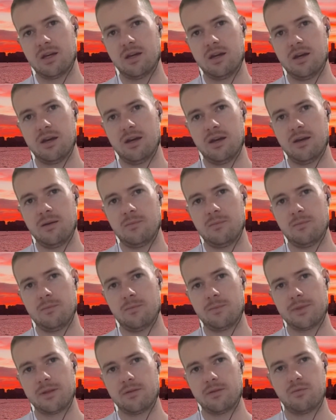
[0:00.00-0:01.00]

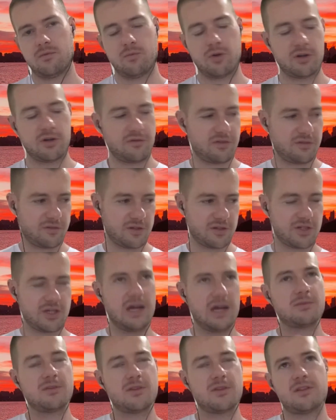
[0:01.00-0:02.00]
um, one of the first
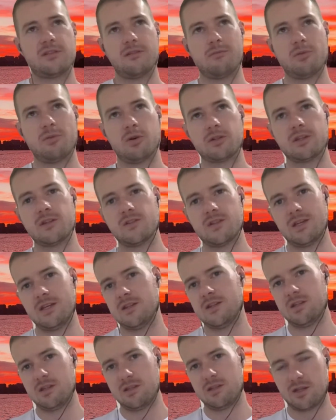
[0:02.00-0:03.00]
chapters in the book is
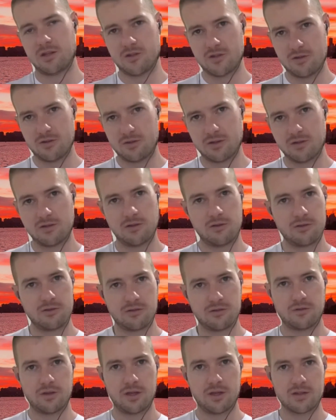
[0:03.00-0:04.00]
easy things you can do to
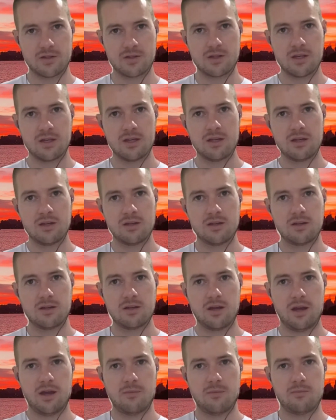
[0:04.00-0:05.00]
fix
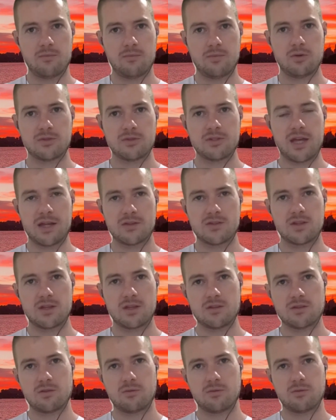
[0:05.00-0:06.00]
um, your
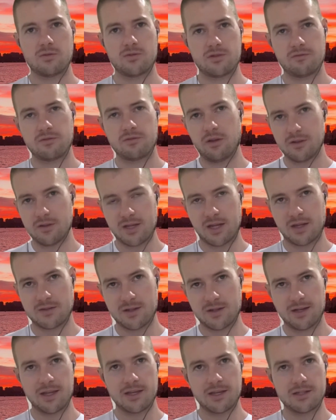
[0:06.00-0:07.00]
texting. So once you've got the
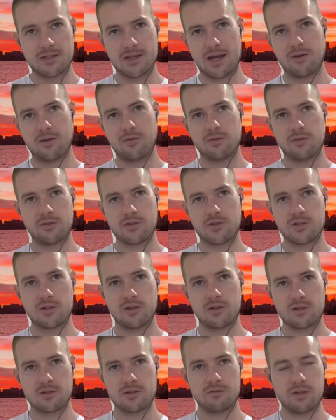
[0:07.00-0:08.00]
texting ladder down, just
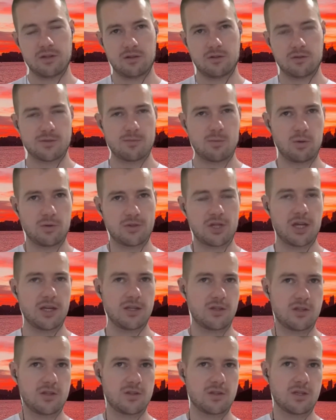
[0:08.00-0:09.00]
lots of little small
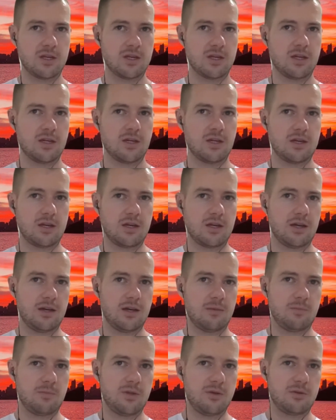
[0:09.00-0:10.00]
changes
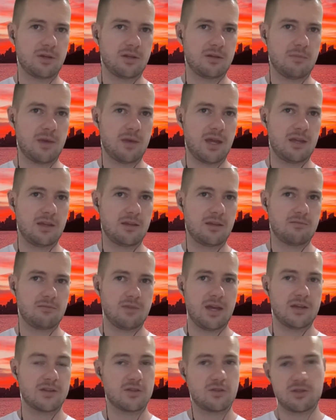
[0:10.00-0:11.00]
um, you can make.
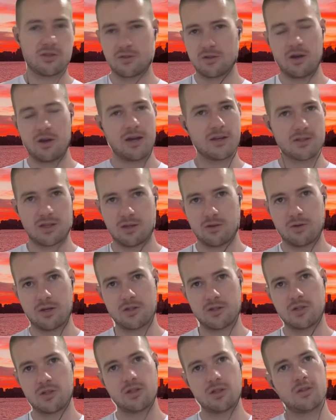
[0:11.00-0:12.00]
Yeah, such as not asking
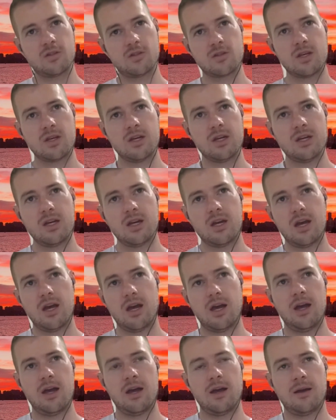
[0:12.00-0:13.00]
questions.
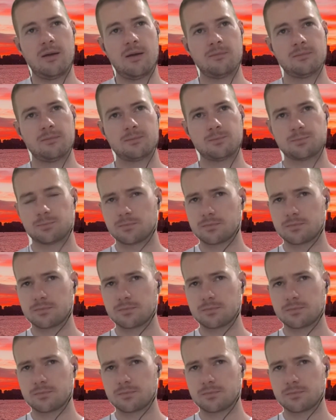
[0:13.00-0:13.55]
Um,